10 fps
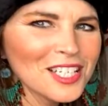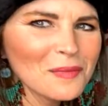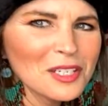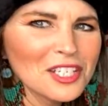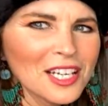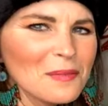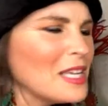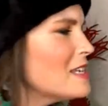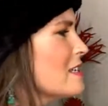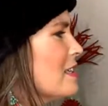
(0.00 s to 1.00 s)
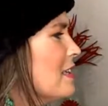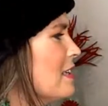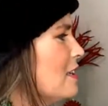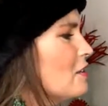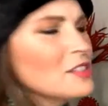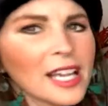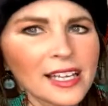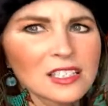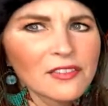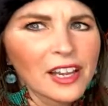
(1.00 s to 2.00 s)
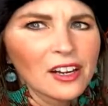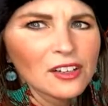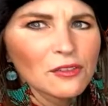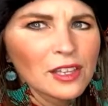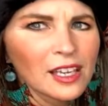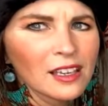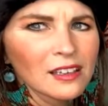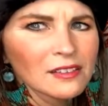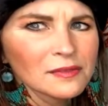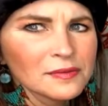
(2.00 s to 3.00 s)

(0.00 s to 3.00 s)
shimmy shimmy. You saying it's fair? You think? Yeah,